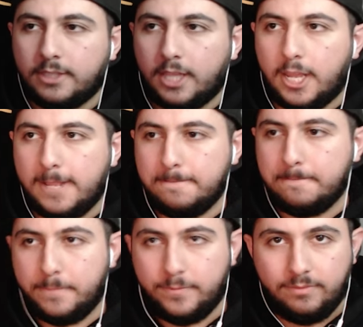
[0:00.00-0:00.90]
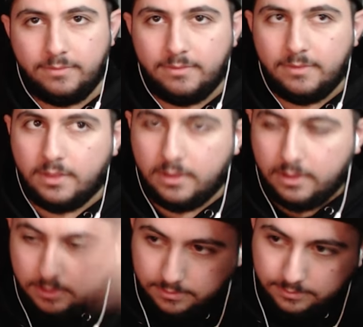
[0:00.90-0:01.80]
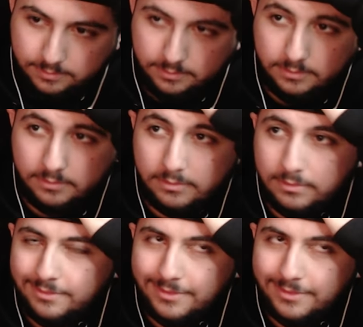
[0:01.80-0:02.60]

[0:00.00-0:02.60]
Will you help me make history, Bolin?